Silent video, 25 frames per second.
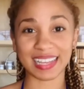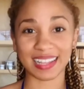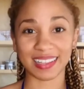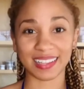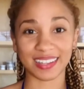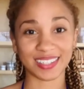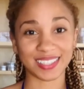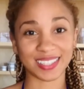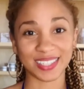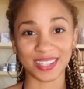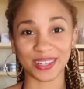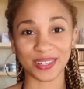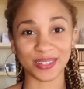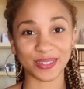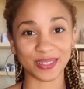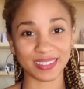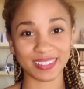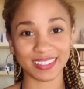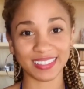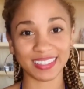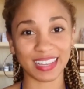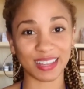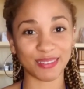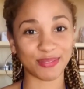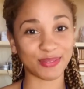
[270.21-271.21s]
So
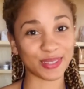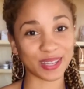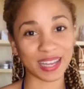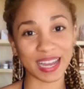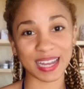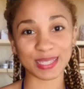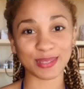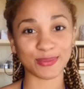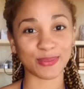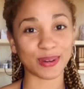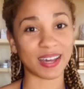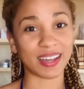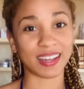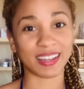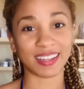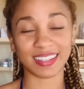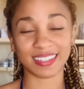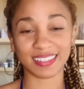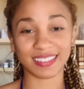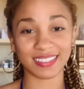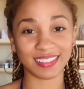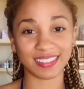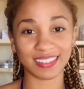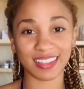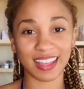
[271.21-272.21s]
if you guys want,
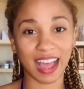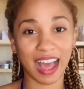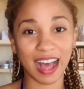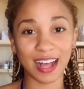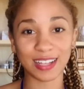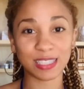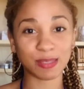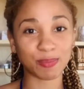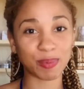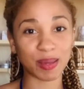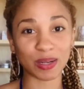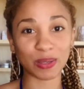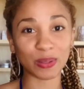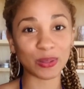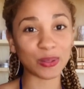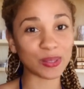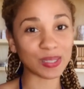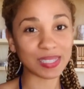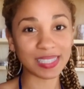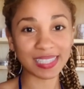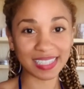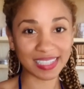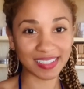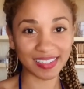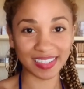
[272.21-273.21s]
I'll spend a whole
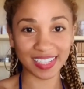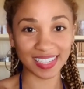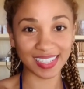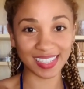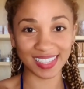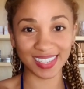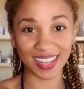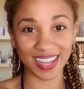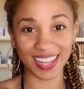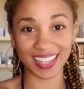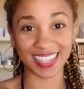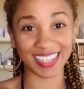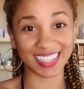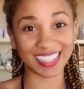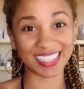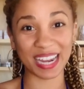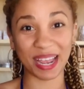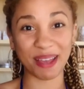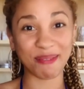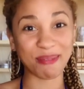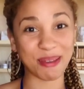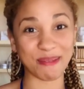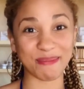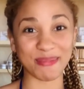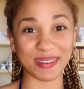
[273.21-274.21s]
series on the shea
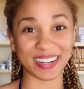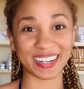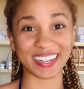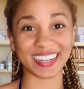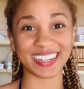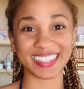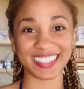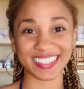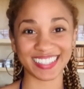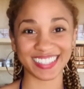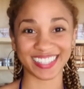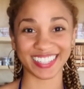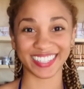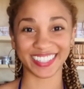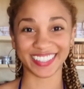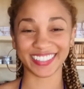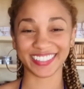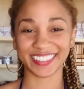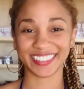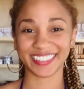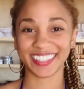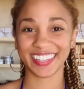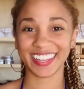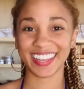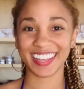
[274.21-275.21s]
butter. So
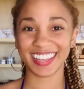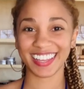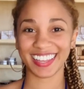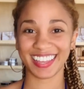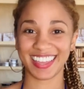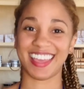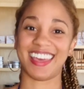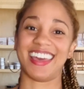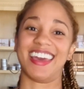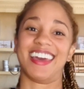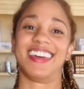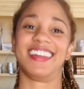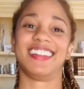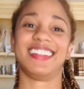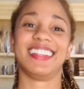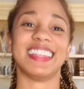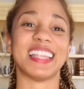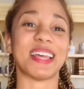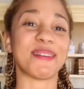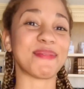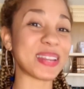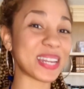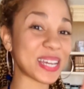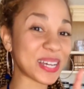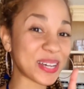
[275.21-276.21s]
yeah, let me
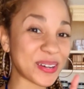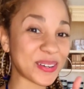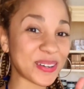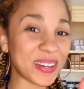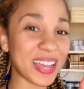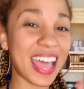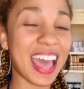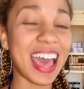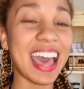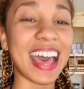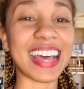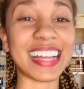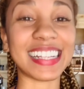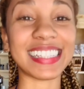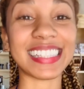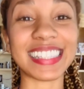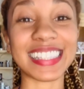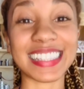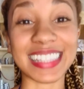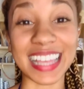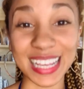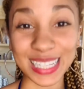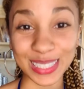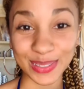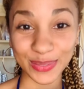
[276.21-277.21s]
know, and
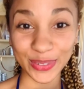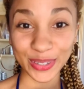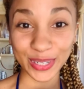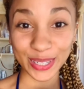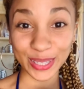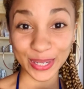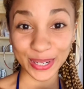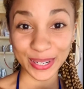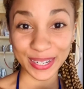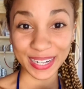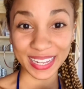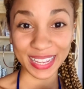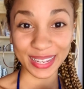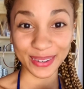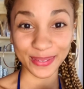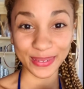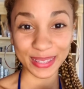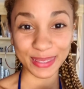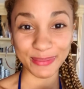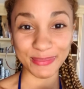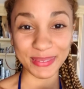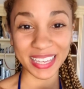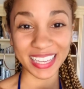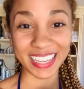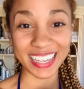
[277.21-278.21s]
thanks for learning with
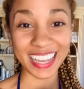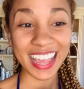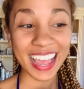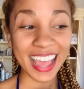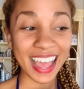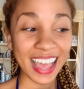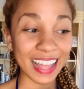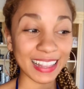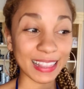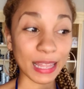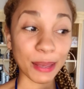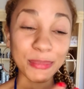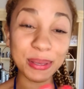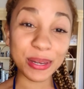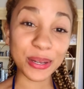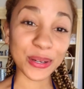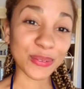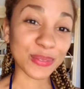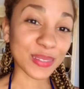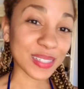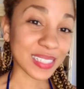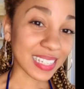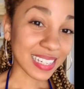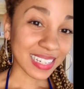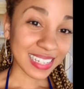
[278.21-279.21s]
me. Let me know if there's
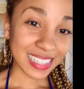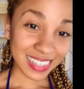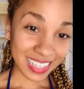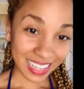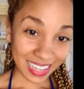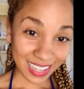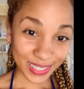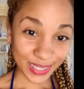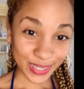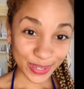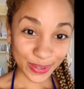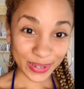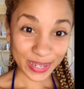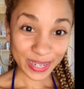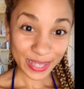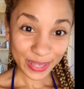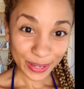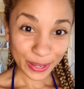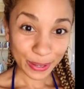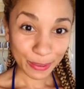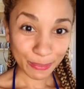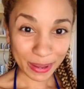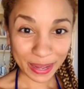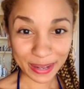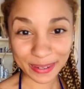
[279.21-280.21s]
anything else you want to learn
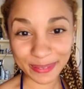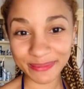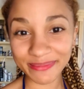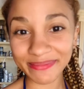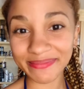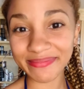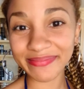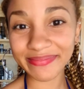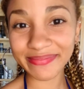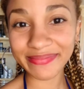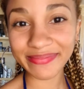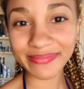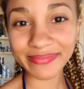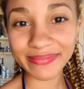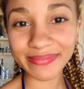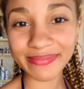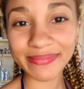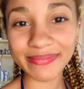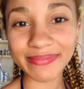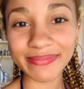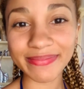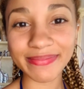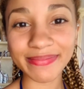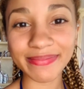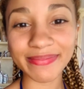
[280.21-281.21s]
about.
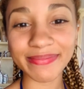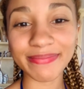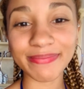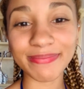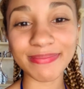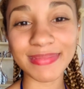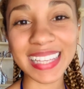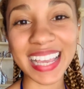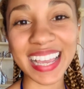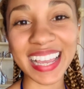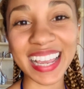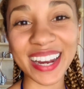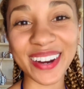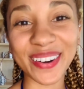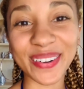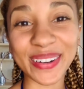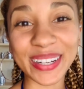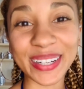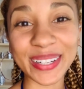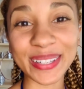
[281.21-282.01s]
Take care all.